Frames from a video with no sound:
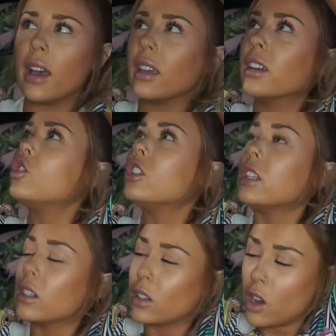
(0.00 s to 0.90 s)
eye.
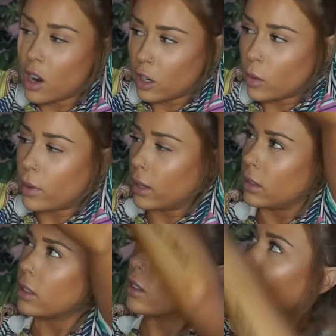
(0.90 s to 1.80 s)
Jean cargo
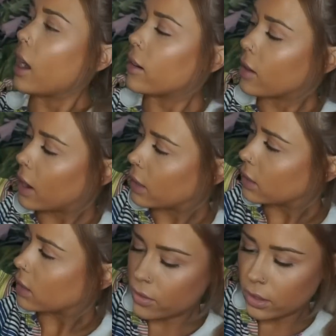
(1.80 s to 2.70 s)
pants. They're high
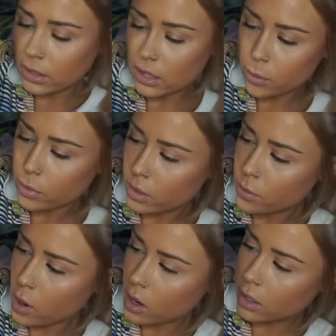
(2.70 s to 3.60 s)
rise. They have like
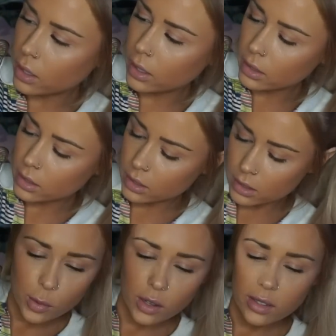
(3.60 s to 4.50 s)
zippered
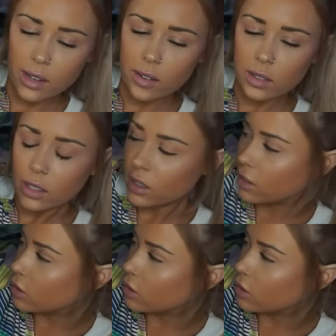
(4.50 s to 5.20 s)
pockets, zippered down here.